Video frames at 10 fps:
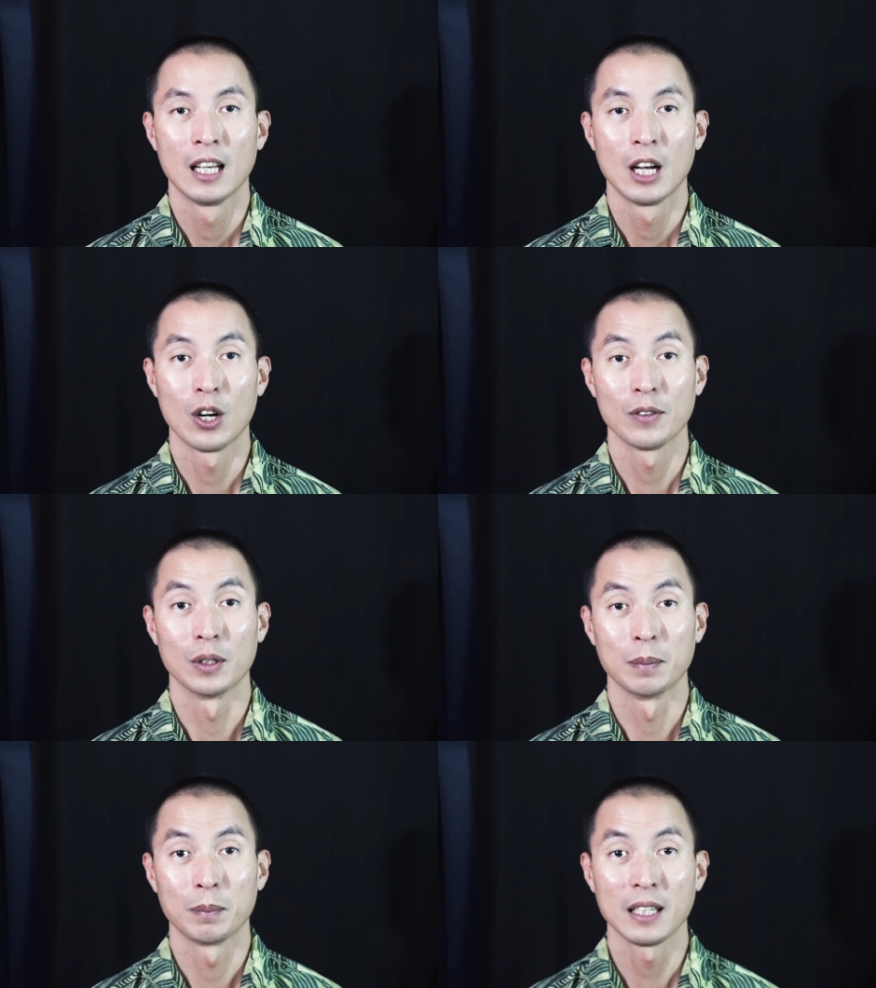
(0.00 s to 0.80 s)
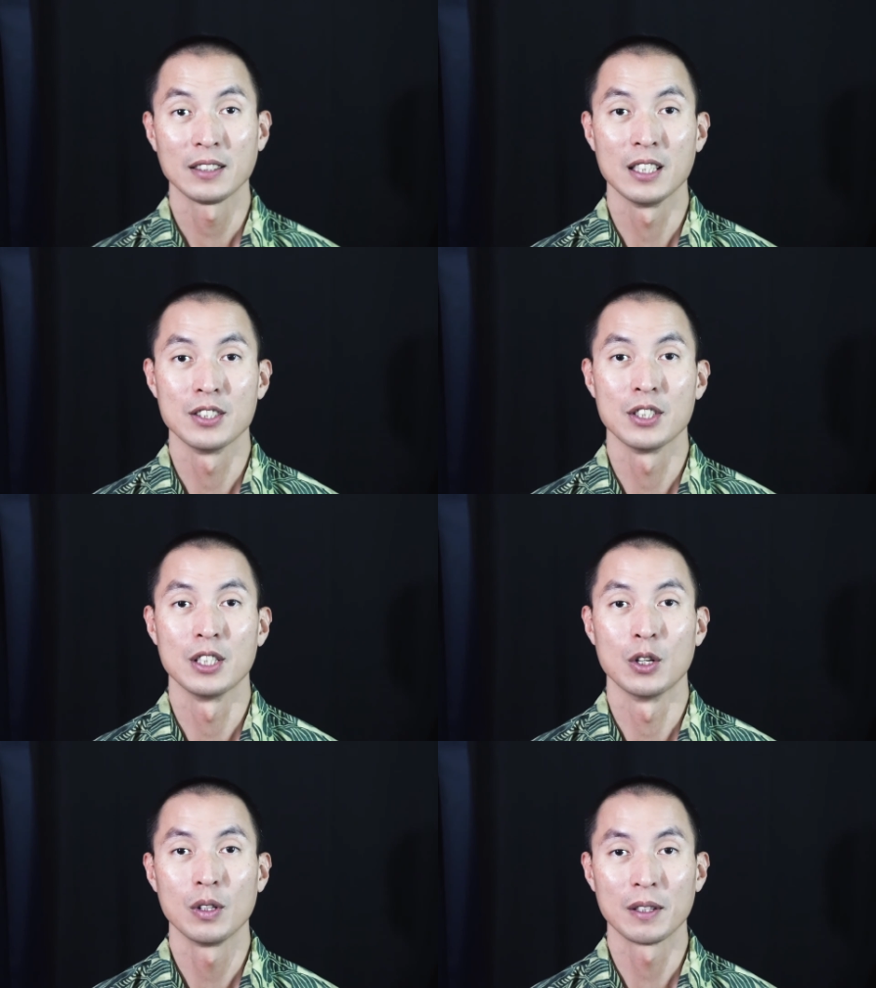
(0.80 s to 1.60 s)
However, price isn't
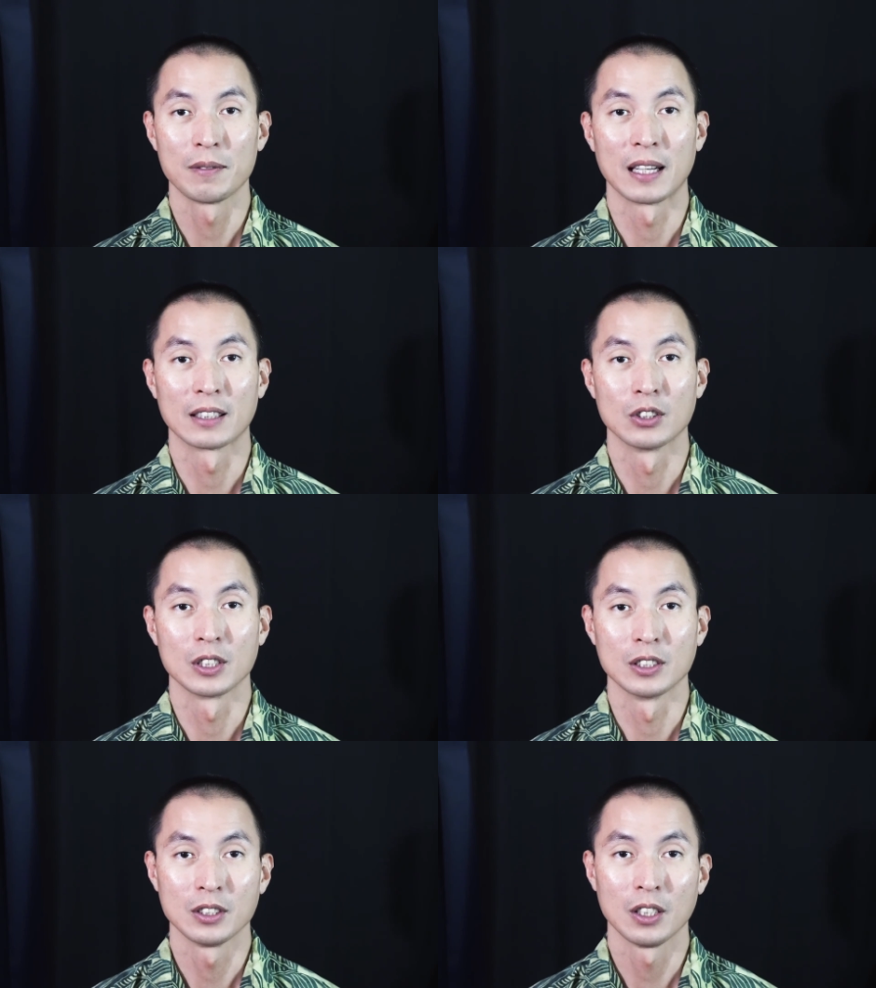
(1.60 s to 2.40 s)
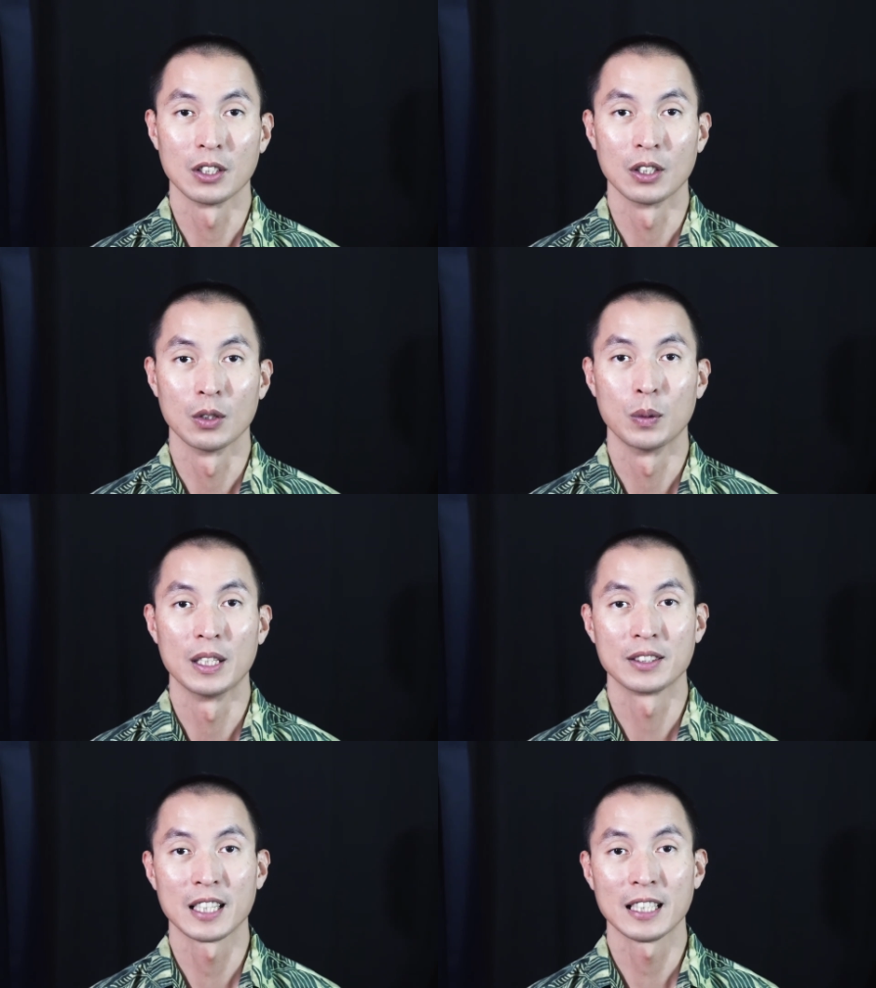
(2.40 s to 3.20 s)
the only factor to consider
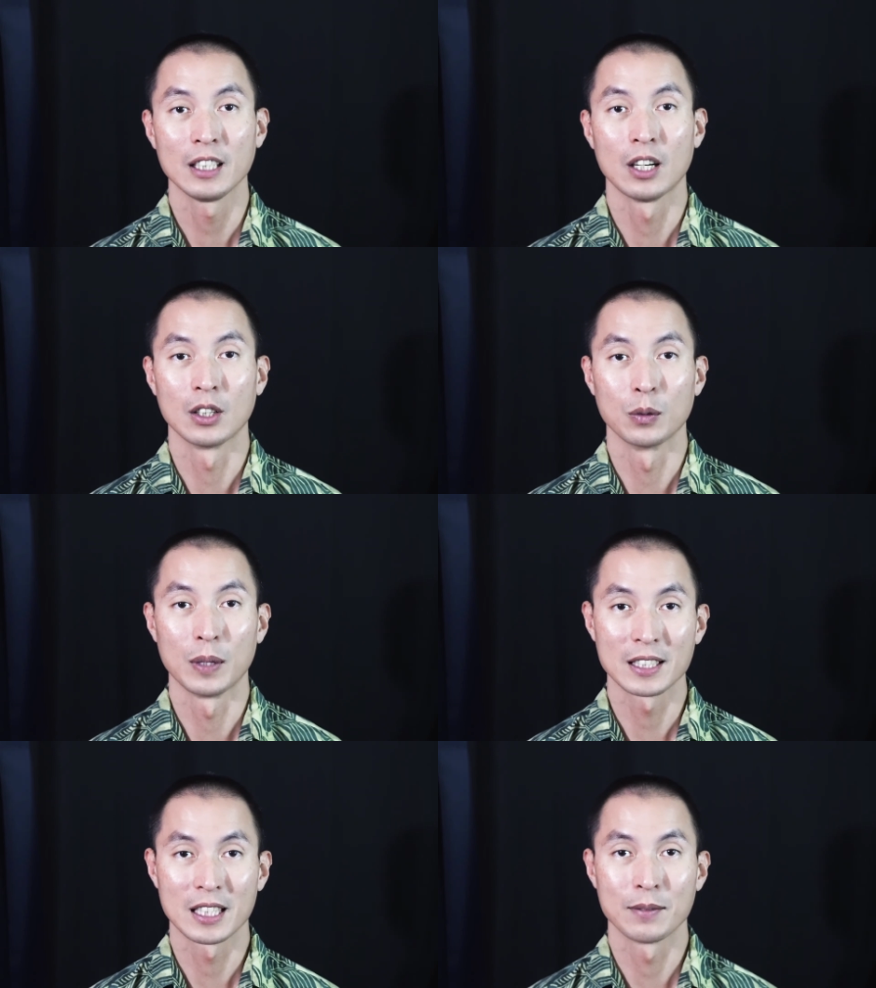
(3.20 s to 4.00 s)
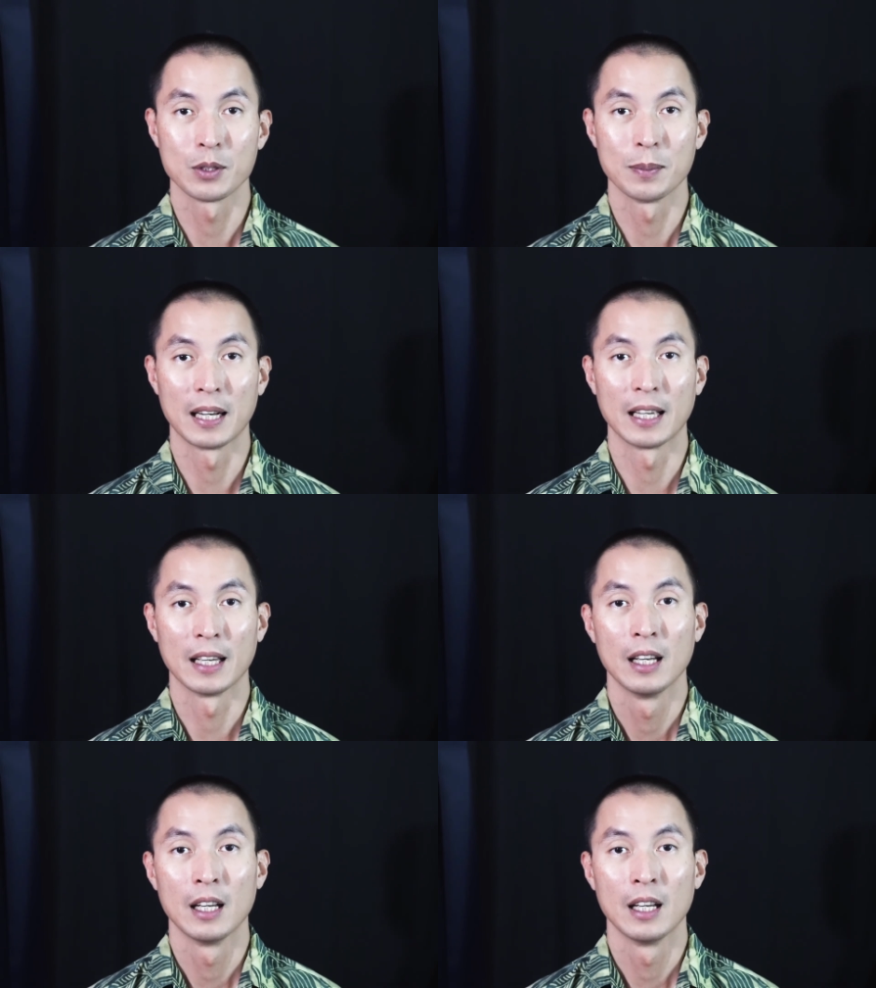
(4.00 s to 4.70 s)
when deciding on the right time to buy.